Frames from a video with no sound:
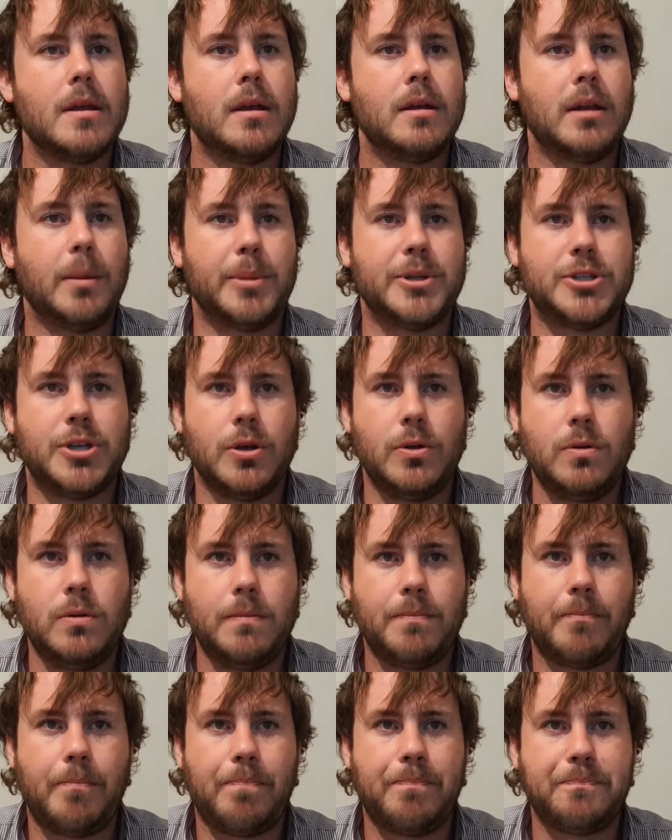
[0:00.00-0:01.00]
Number
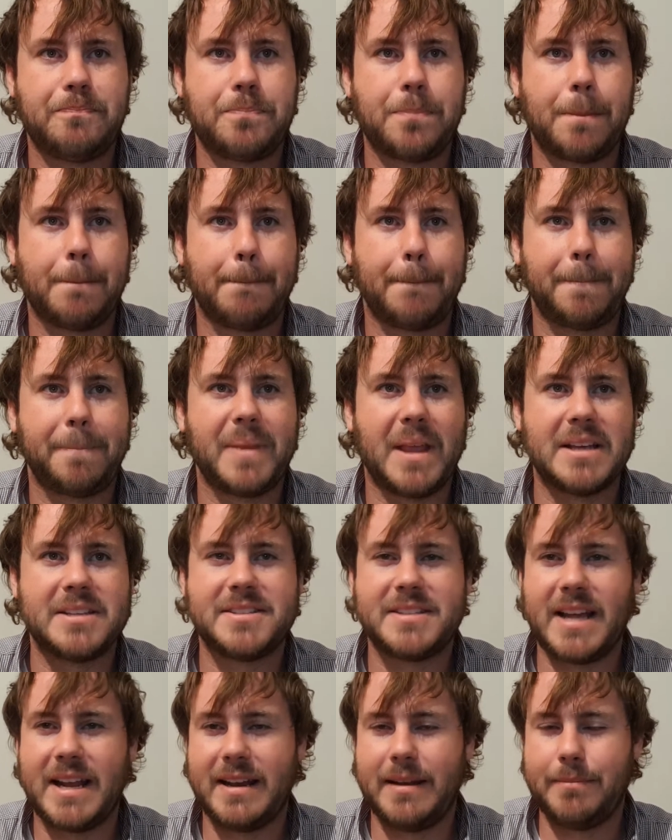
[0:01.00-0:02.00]
2,
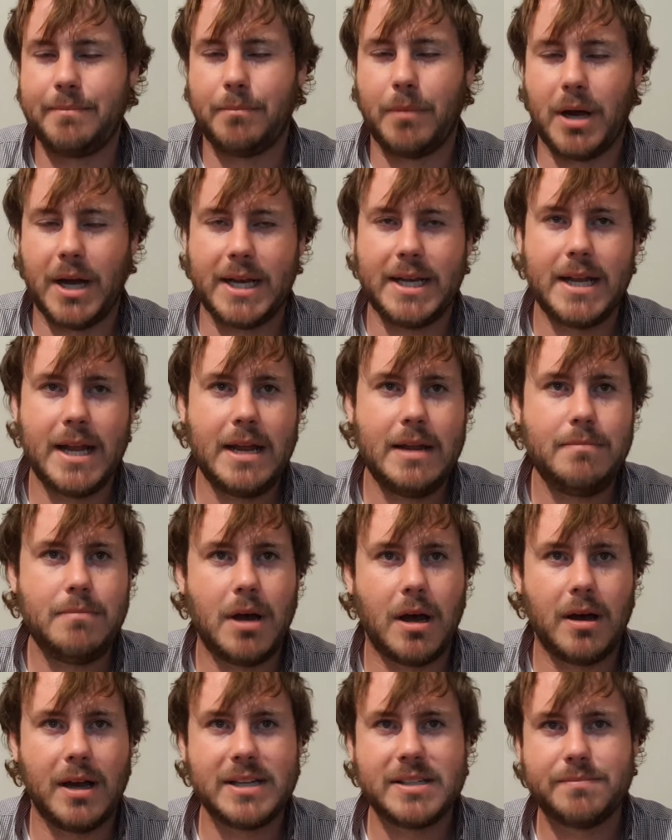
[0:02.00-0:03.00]
Say My Name,
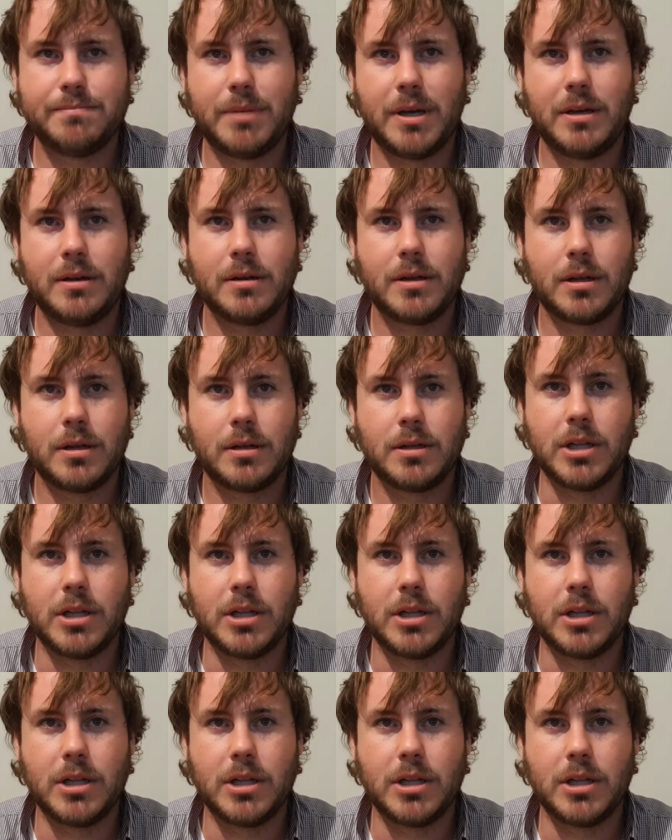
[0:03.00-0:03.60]
Heisenberg.